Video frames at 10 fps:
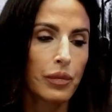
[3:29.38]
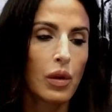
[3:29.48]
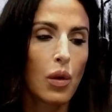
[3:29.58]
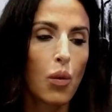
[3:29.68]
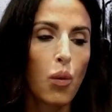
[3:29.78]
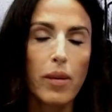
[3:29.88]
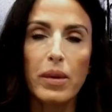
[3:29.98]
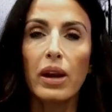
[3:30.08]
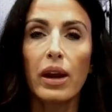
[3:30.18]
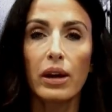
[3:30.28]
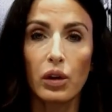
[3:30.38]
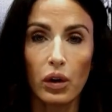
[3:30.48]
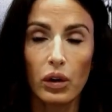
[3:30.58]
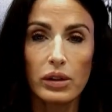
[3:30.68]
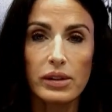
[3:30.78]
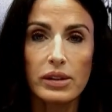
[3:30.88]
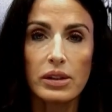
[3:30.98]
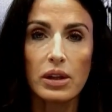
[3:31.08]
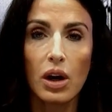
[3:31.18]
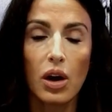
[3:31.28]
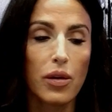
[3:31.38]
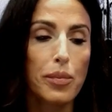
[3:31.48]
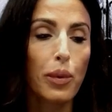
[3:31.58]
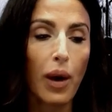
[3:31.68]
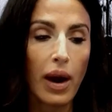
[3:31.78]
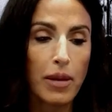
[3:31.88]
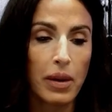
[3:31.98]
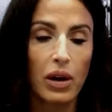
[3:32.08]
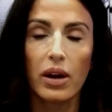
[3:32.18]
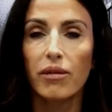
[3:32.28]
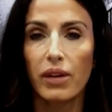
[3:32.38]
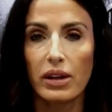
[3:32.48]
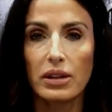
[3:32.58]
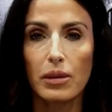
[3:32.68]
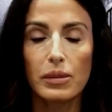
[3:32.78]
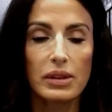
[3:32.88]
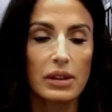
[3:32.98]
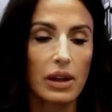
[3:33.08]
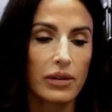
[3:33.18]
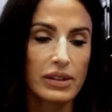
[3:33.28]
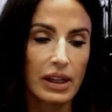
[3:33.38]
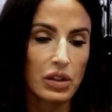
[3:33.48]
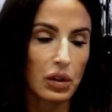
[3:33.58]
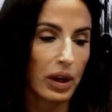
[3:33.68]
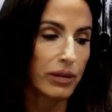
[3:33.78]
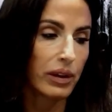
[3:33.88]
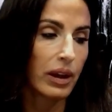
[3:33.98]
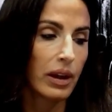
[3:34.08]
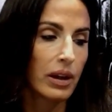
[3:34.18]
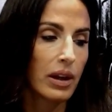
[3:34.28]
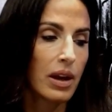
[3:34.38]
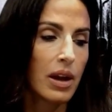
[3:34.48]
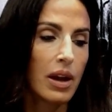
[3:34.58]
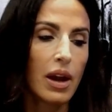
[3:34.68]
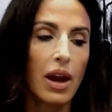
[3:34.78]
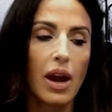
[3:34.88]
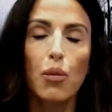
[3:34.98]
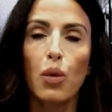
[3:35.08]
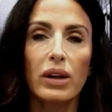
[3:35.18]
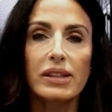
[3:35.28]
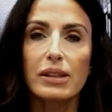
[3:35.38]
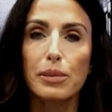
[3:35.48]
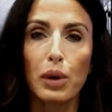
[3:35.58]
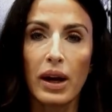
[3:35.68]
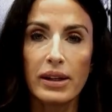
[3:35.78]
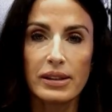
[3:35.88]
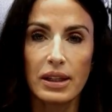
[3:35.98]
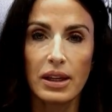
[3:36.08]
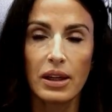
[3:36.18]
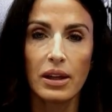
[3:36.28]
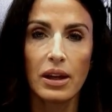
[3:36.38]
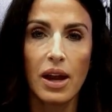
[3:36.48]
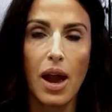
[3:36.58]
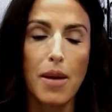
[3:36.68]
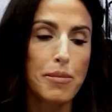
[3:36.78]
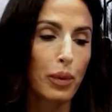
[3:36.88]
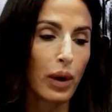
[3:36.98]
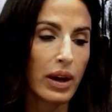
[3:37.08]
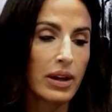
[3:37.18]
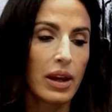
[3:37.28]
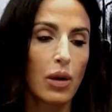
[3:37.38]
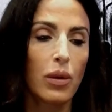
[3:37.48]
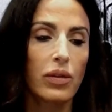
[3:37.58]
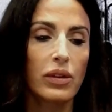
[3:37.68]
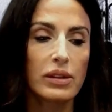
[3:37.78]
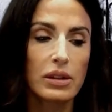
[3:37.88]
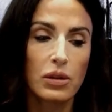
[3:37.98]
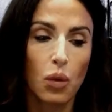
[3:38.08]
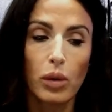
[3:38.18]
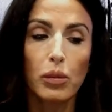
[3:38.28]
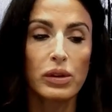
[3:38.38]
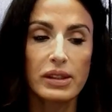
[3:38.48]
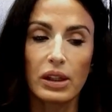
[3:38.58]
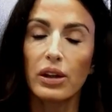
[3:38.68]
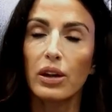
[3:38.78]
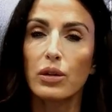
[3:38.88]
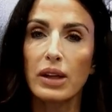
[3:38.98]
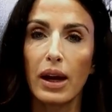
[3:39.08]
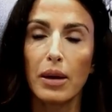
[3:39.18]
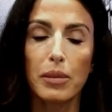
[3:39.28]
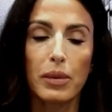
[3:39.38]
Women and girls are the primary victims of sex trafficking. And what is surprising and breaking with this normal stereotype